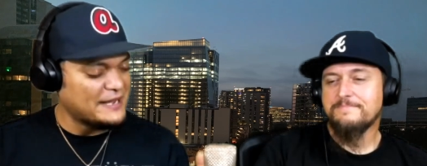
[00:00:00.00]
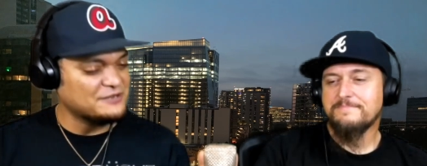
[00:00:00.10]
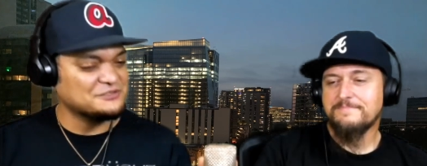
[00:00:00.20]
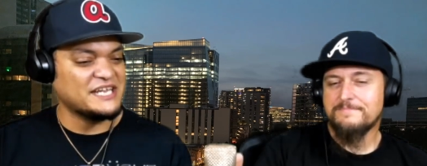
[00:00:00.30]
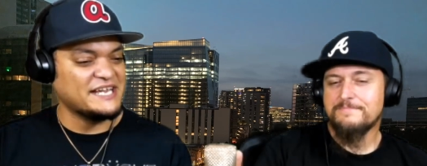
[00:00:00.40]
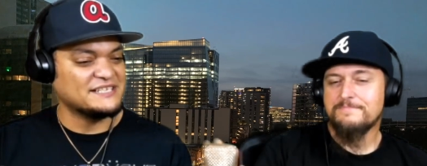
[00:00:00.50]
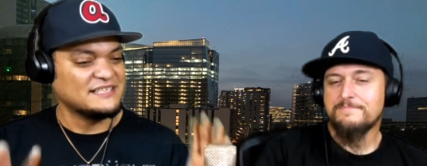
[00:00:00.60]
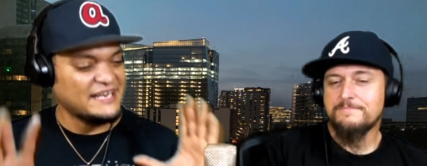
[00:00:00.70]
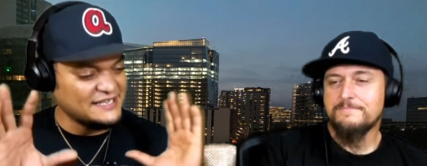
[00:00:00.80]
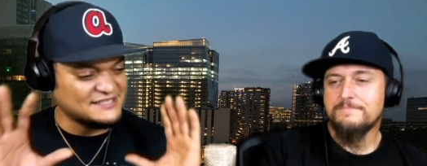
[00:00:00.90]
Speaker 1: Michael
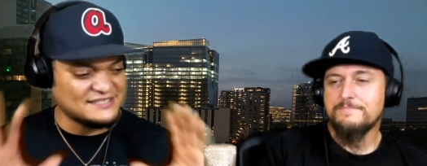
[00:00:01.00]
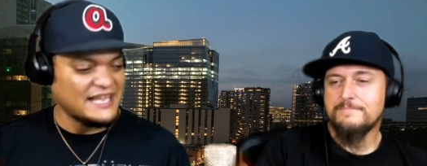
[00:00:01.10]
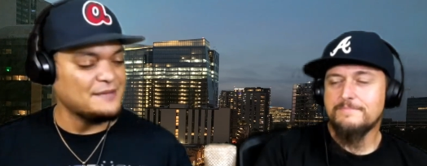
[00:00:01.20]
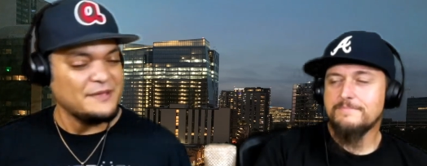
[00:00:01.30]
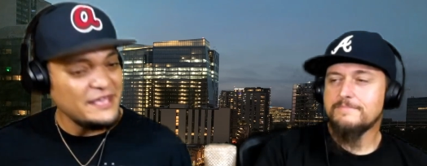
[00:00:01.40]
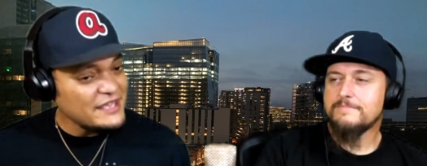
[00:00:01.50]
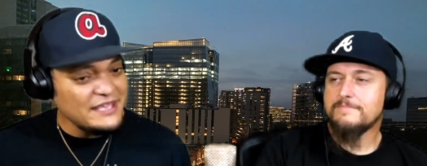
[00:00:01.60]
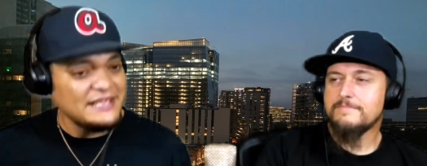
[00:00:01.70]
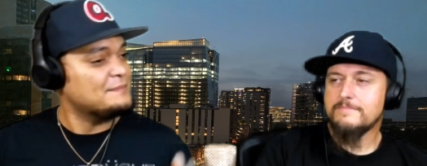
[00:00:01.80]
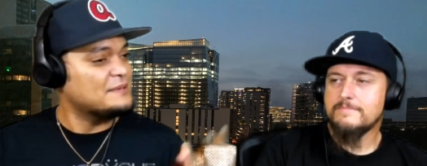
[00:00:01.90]
Jackson, same hee
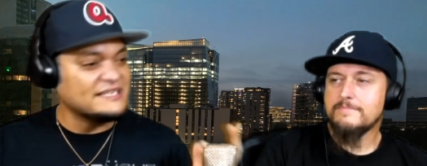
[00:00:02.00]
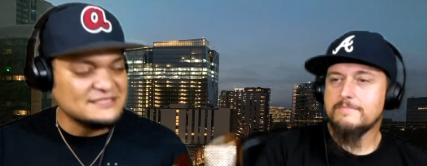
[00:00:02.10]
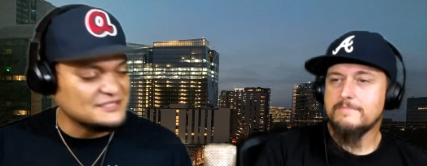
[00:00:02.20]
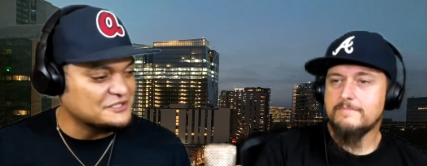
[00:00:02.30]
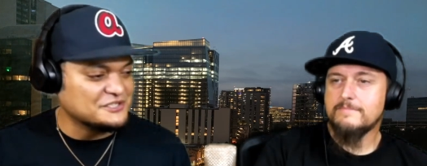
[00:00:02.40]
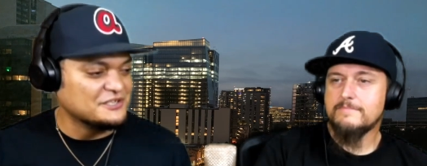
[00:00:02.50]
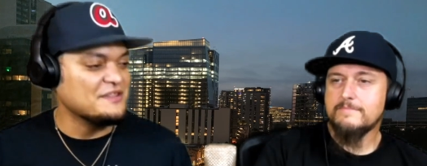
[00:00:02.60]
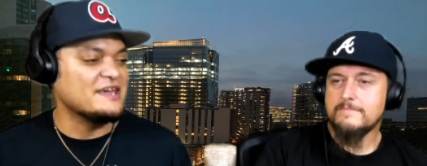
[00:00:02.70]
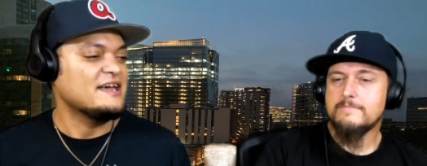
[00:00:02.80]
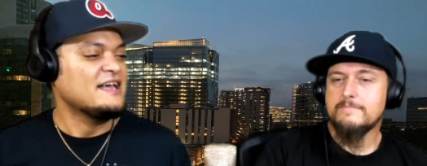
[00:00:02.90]
hee, plastic surgery, all
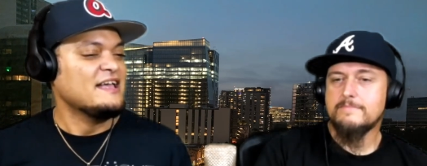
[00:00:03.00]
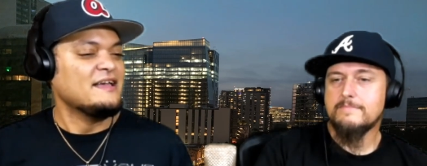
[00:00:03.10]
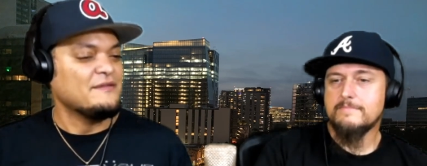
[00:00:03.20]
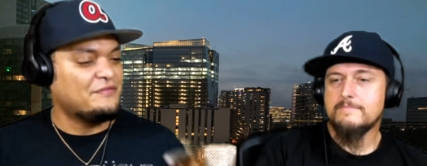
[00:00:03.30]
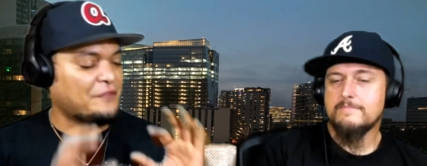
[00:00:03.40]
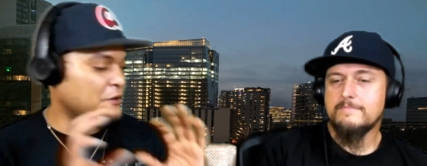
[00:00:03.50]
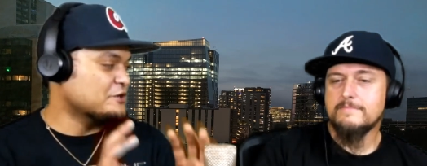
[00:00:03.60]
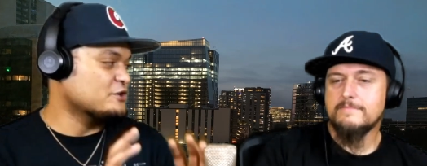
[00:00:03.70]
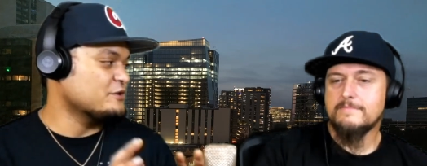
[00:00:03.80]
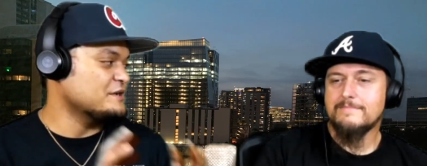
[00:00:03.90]
that
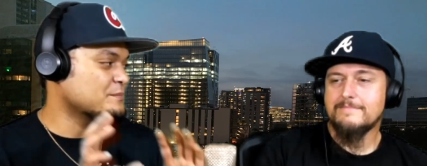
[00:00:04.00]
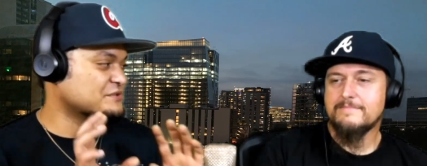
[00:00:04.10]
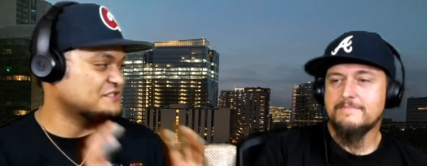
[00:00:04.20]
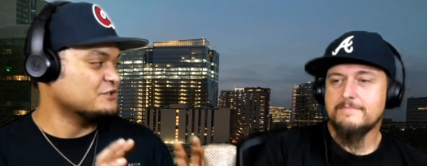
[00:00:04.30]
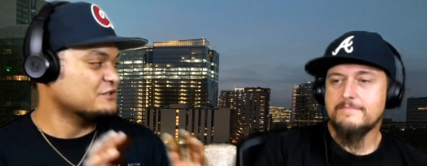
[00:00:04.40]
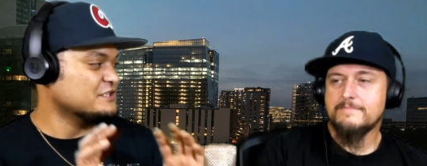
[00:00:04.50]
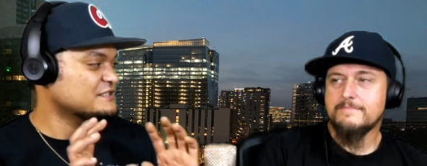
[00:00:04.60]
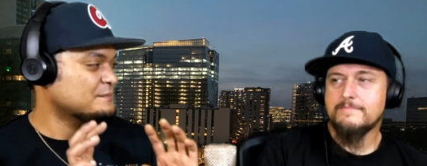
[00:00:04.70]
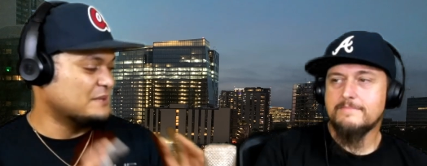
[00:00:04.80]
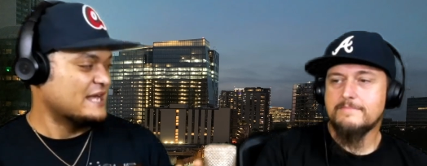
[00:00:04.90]
third degree
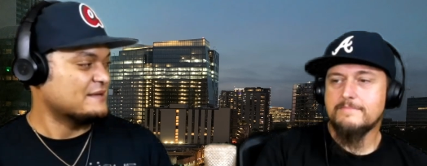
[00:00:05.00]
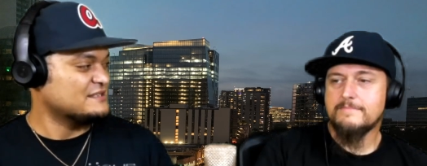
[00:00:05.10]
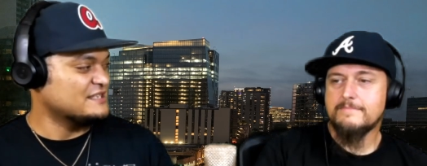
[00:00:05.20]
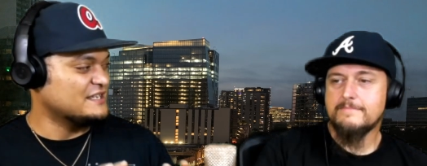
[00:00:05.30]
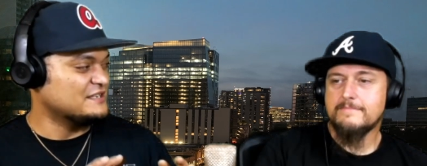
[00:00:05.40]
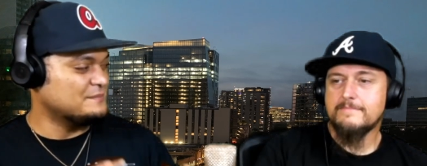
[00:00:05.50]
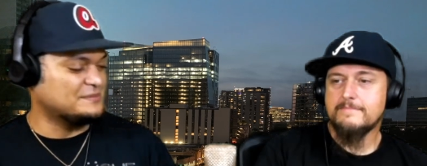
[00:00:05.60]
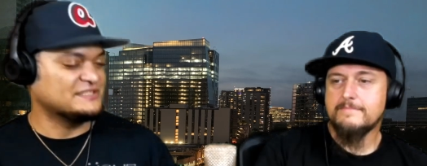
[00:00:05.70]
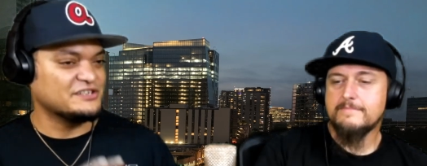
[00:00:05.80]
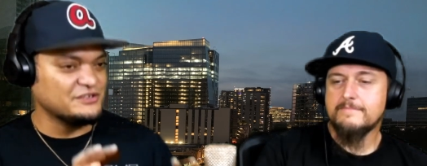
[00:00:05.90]
Brazilian black uh,
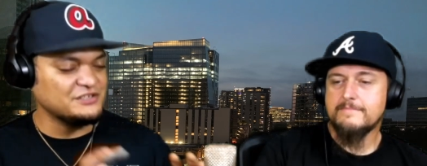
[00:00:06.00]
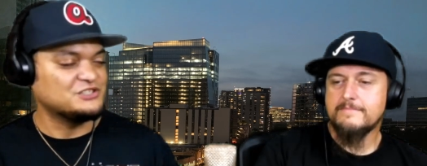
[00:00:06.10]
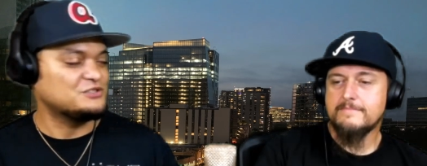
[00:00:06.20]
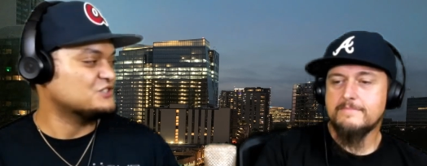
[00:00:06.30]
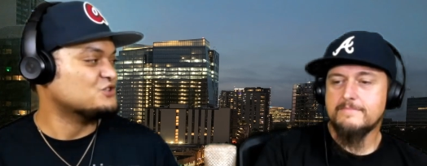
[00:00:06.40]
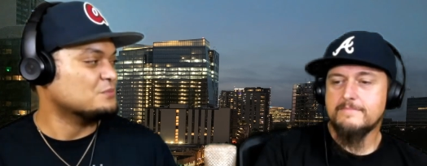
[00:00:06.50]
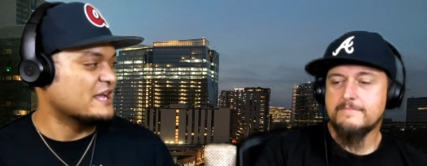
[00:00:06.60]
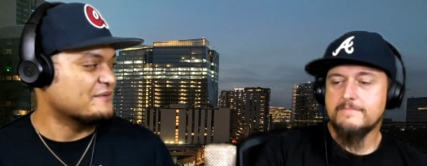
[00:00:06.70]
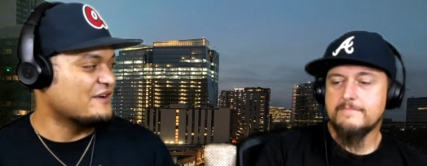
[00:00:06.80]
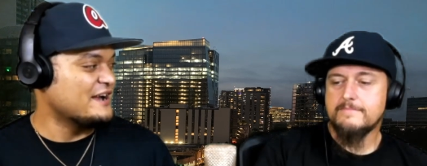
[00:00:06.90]
Brazilian Jiu Jitsu
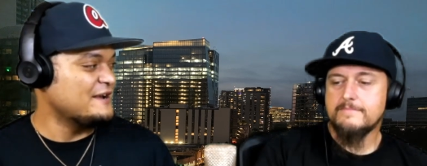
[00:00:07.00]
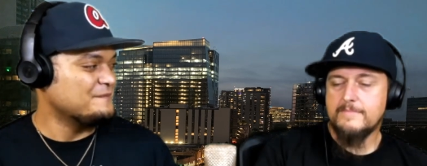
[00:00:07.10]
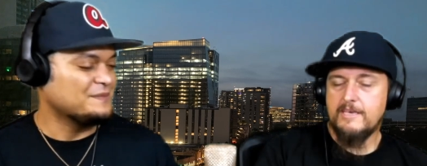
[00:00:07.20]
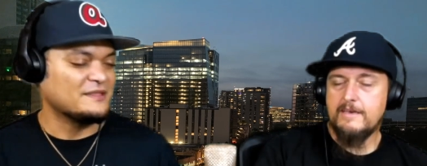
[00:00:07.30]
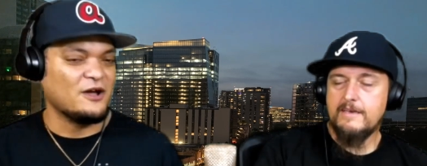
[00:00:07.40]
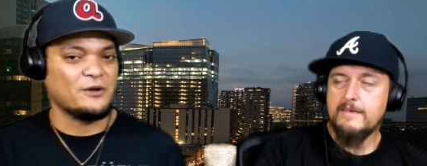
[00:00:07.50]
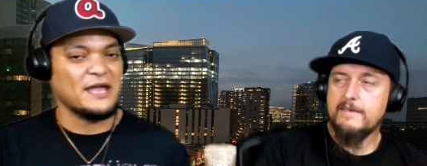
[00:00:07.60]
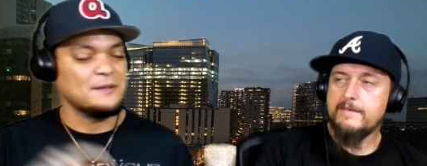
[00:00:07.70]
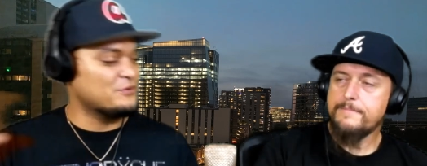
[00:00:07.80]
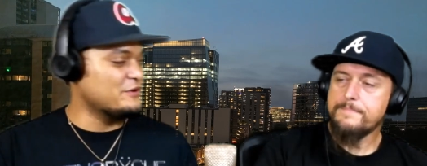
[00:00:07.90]
black belt, right? Yeah.
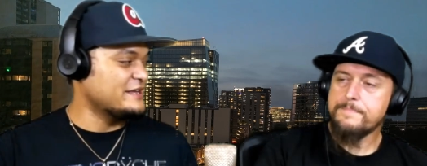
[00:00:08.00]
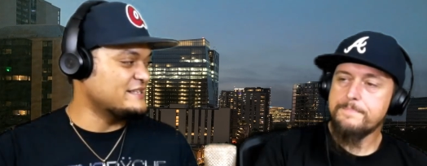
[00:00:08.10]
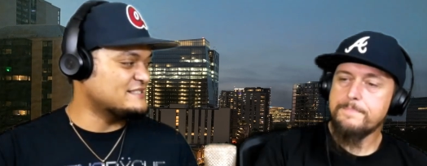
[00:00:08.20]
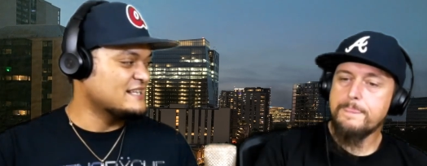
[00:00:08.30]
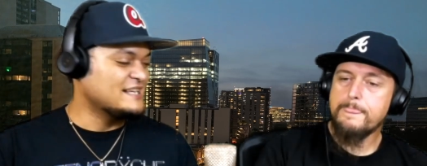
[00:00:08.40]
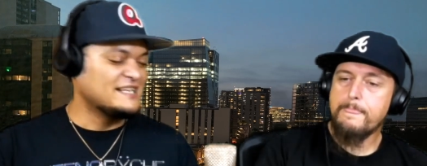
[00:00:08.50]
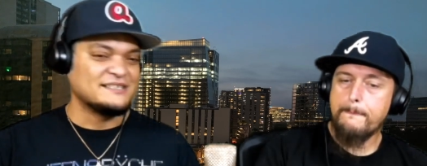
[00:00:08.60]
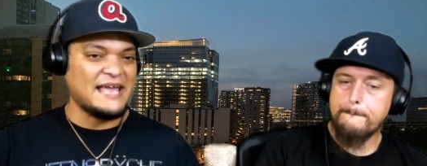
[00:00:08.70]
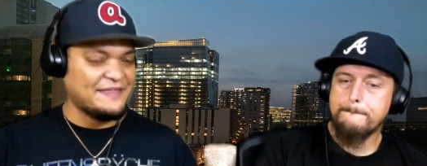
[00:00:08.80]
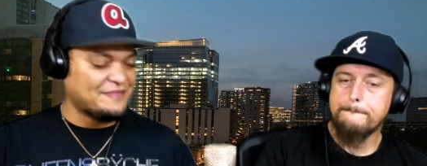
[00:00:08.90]
Okay, Prince
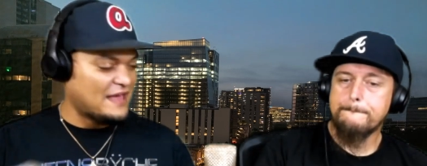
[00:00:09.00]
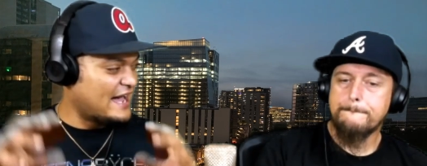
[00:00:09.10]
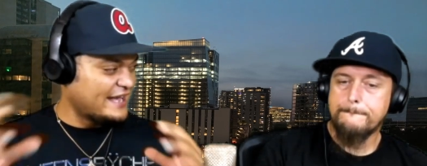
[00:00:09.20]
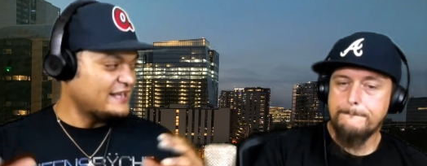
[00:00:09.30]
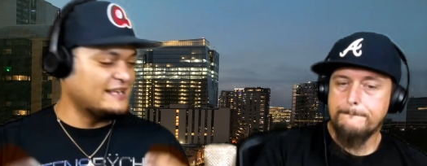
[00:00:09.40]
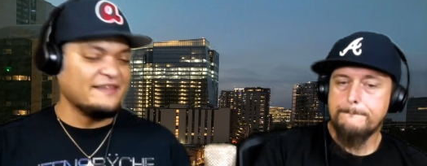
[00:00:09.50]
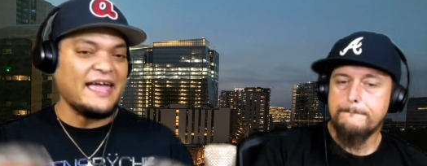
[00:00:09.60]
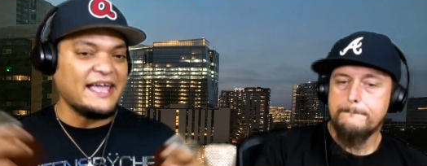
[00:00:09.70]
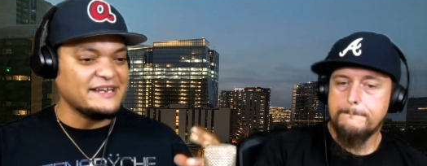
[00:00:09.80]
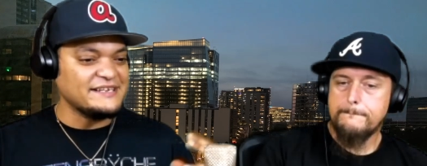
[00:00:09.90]
at the height in the
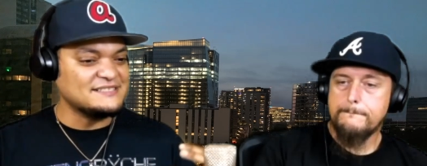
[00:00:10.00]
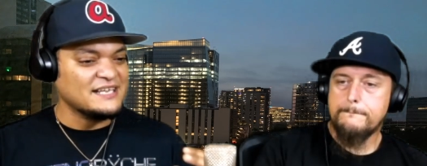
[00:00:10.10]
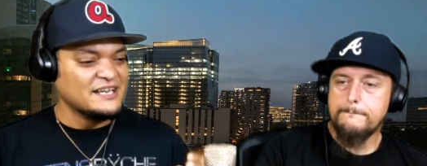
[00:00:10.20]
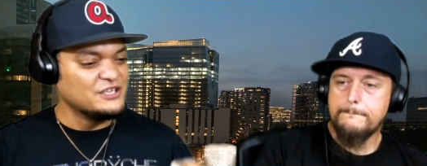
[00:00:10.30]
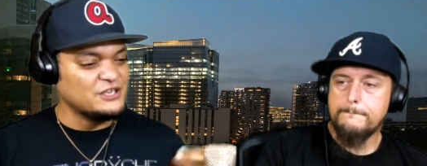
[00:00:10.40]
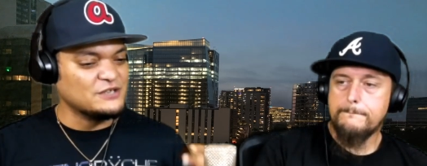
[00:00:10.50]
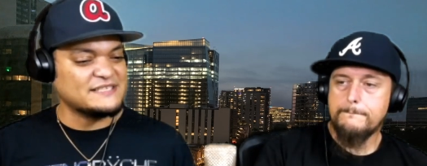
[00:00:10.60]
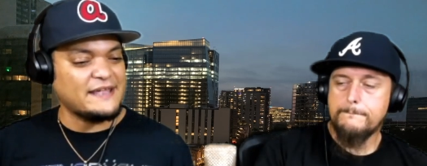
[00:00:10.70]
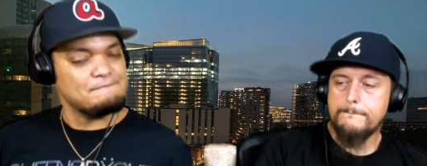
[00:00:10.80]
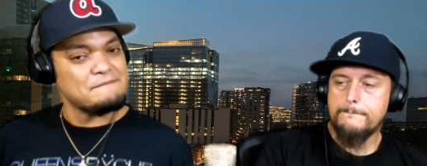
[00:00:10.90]
'80s, you know,
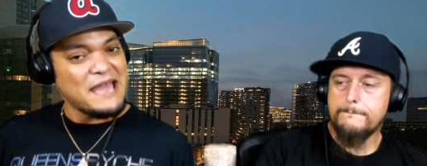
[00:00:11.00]
saying